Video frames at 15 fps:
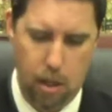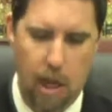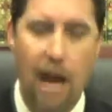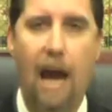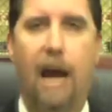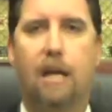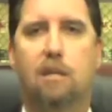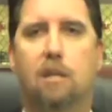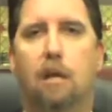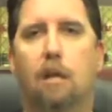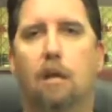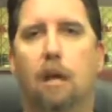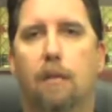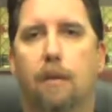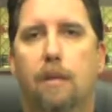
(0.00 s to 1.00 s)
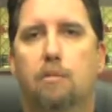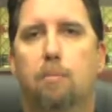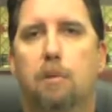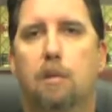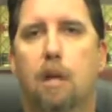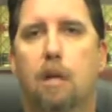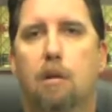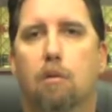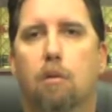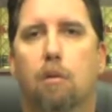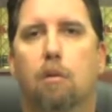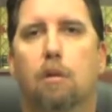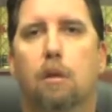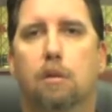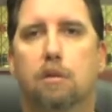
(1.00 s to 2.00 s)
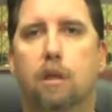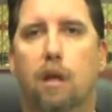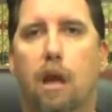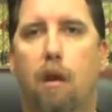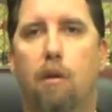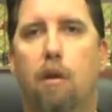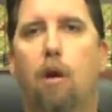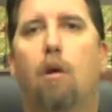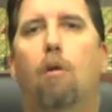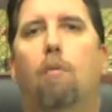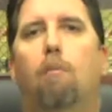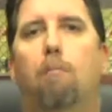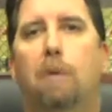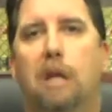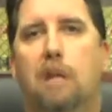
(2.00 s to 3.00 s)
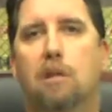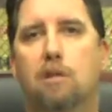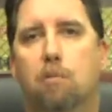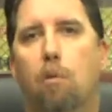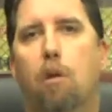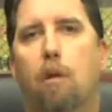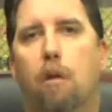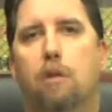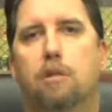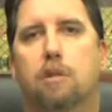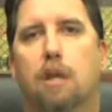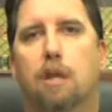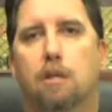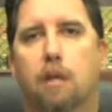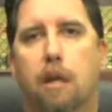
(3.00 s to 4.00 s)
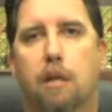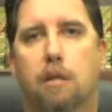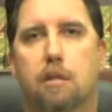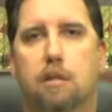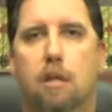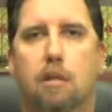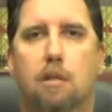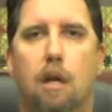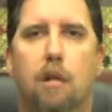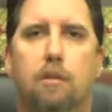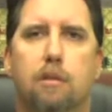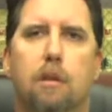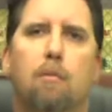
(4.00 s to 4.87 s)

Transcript: action in this particular scenario means one of those things that I just discussed.